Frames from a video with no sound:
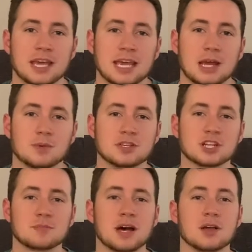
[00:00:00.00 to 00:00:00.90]
And we talked
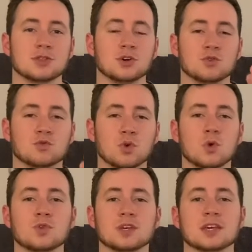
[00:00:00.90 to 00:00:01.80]
about the rule
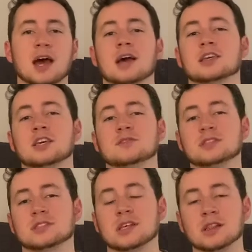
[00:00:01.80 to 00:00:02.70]
that God gives us,
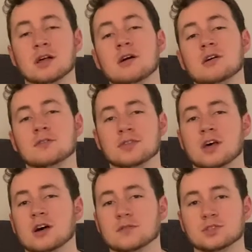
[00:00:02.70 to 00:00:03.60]
the law of
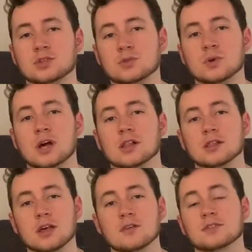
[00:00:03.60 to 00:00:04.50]
love, to
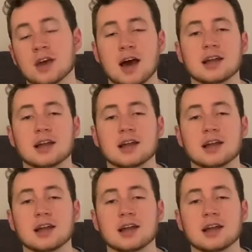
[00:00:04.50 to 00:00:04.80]
love God